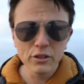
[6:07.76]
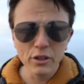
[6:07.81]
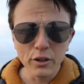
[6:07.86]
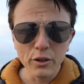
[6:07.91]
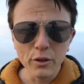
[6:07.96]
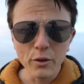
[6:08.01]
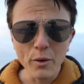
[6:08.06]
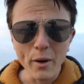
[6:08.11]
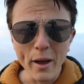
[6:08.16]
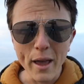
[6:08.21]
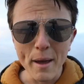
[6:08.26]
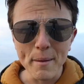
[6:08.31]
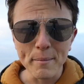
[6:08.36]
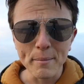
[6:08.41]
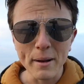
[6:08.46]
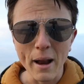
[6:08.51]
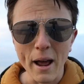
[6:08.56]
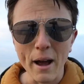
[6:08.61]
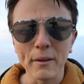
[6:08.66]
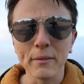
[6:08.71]
to your
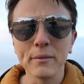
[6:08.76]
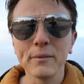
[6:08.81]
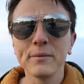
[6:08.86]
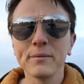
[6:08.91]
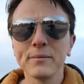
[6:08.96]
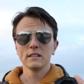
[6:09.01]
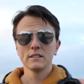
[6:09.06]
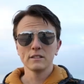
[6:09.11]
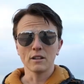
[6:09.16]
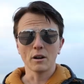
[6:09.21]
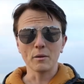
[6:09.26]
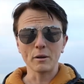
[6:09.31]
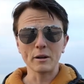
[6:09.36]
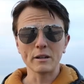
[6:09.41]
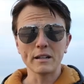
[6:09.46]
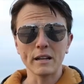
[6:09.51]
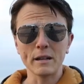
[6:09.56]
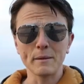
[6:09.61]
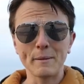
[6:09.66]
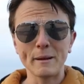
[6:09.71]
hip now. So I
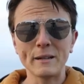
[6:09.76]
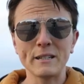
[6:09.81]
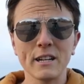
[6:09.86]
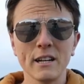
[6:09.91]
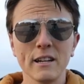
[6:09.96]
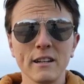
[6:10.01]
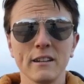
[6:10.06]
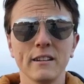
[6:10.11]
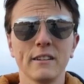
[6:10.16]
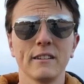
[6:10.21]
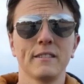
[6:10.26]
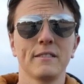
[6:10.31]
want to take a picture,